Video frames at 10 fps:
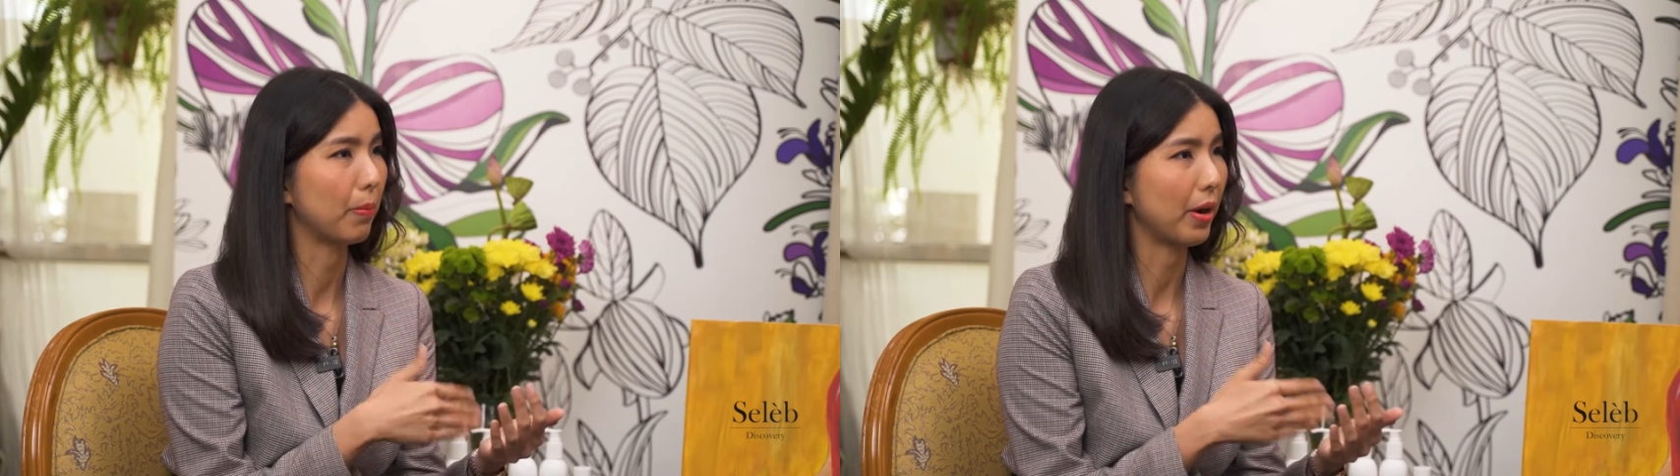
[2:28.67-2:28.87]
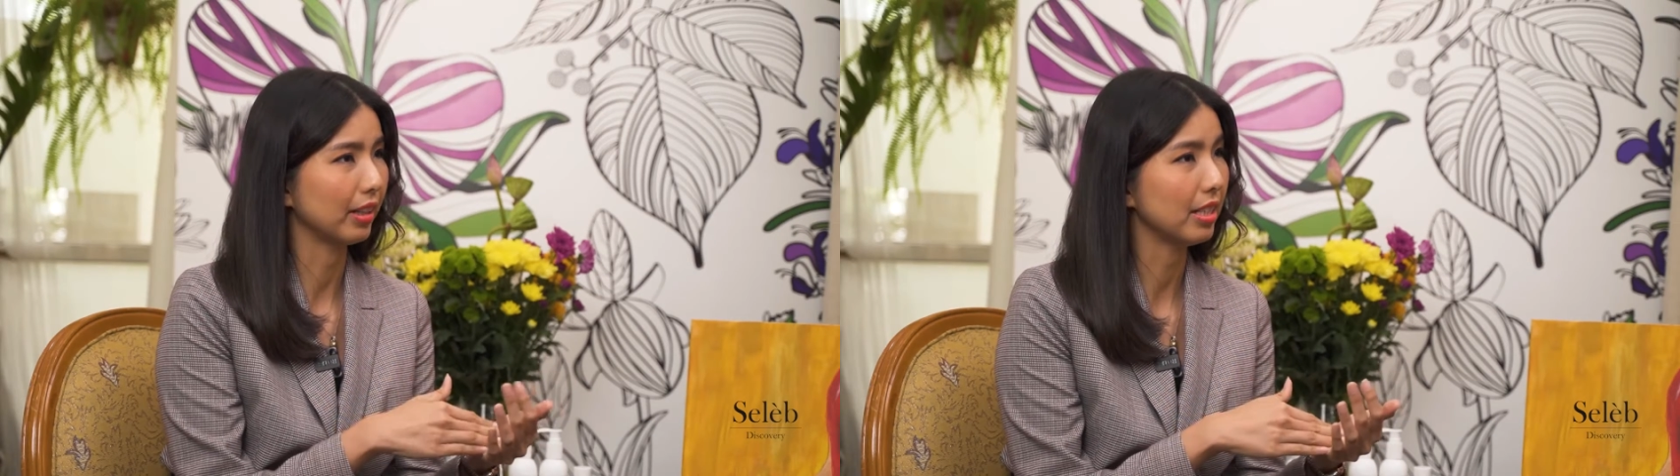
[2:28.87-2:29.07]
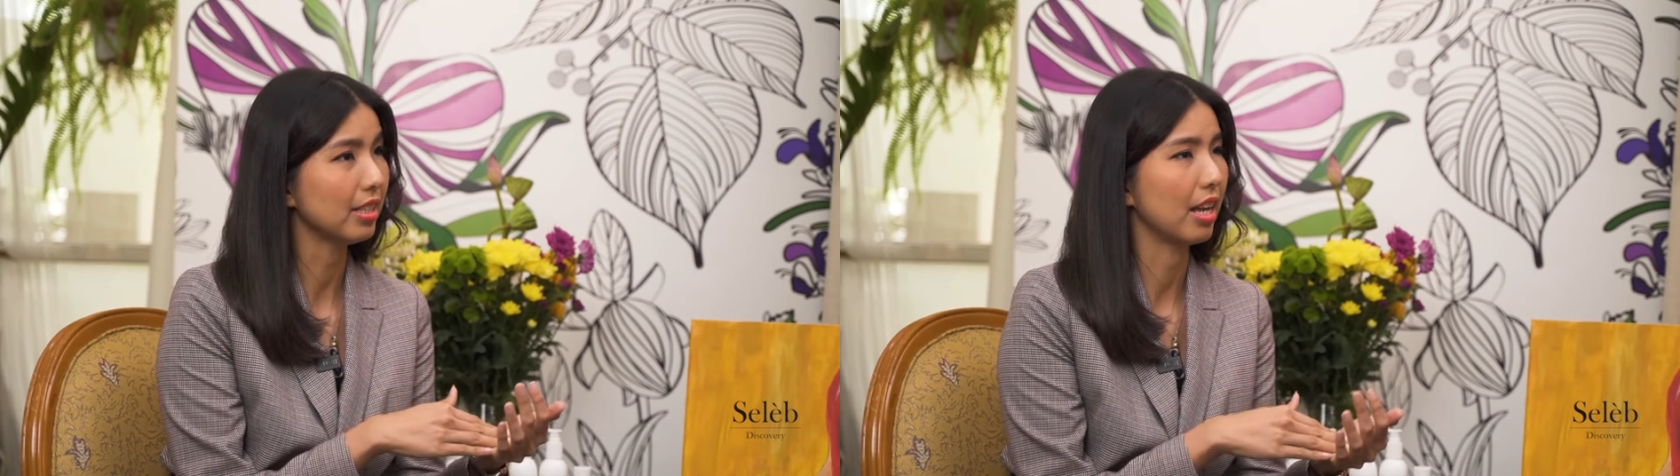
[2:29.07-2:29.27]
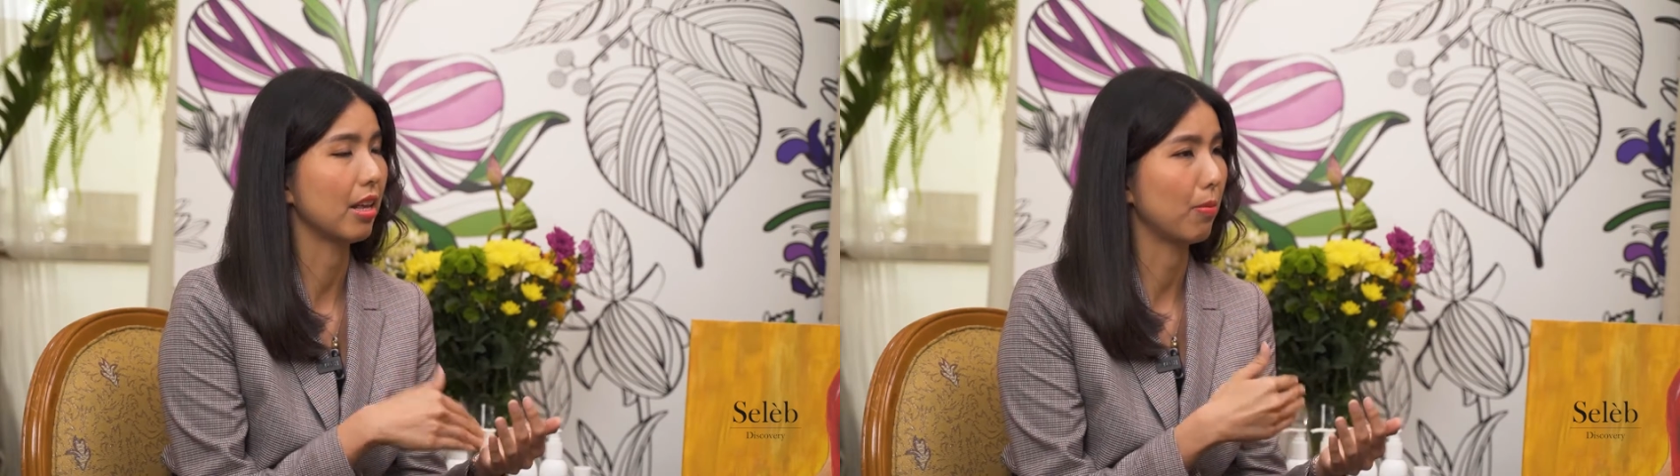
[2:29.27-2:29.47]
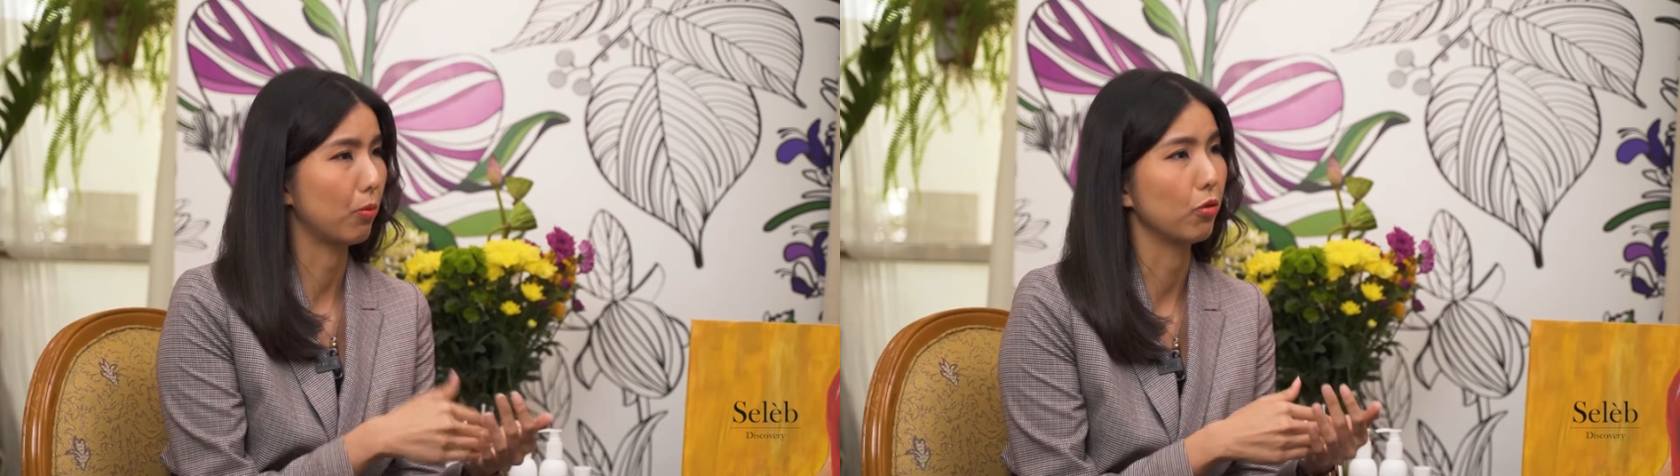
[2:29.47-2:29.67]
practice and
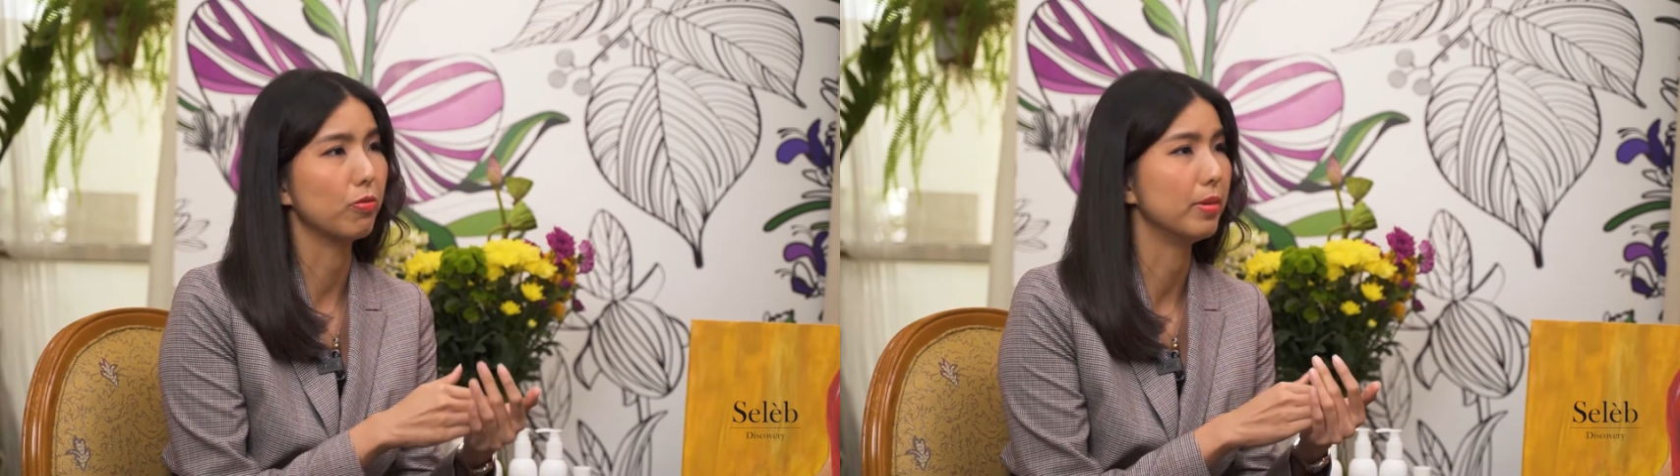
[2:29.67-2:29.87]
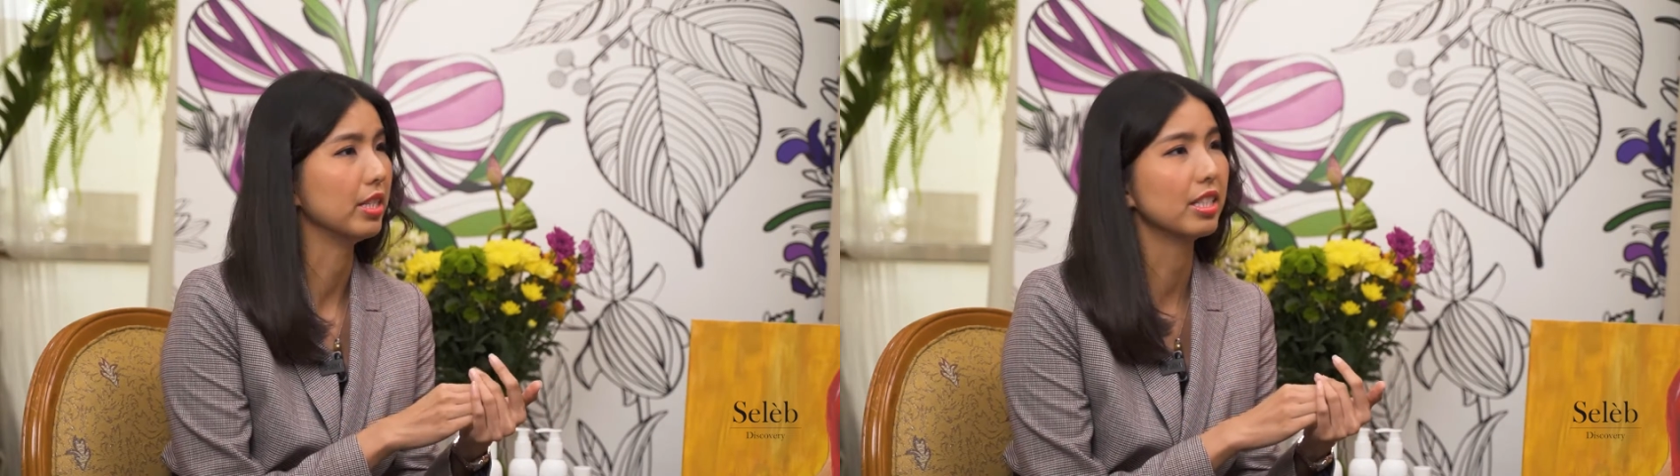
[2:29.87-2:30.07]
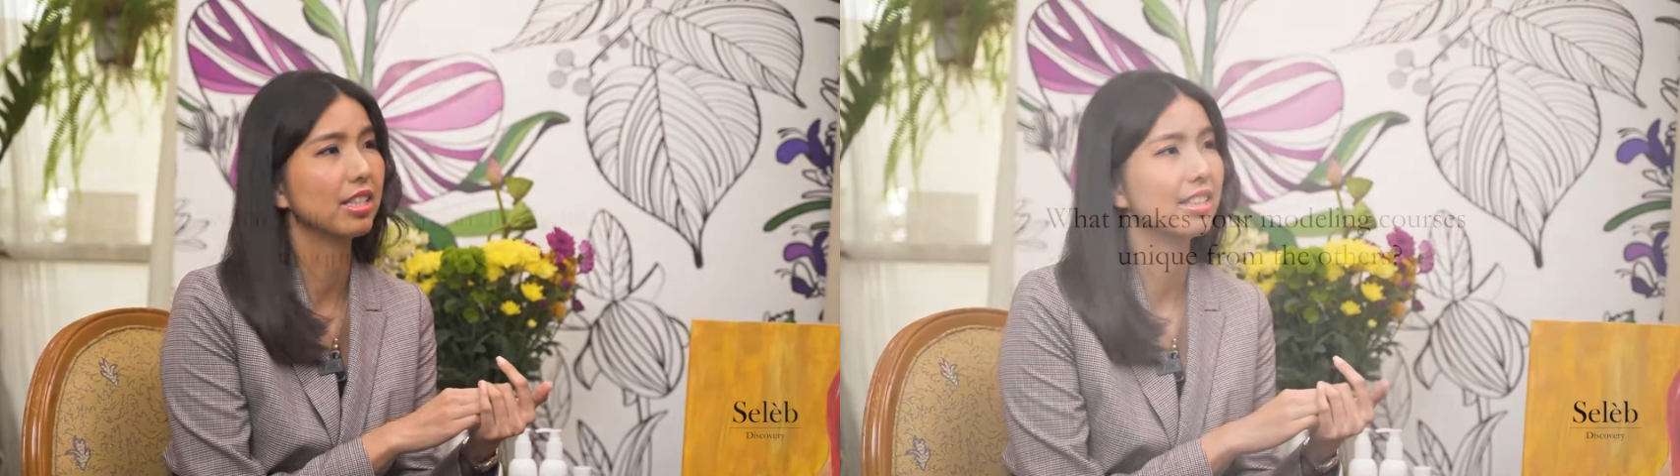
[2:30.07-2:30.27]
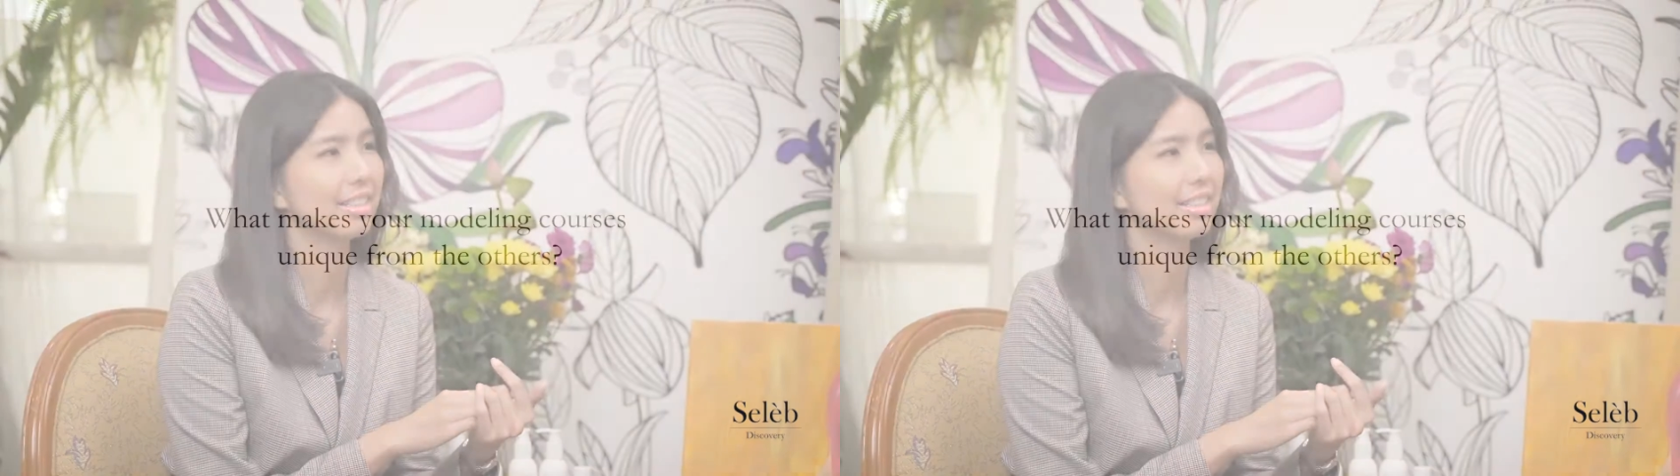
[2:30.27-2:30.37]
improvements.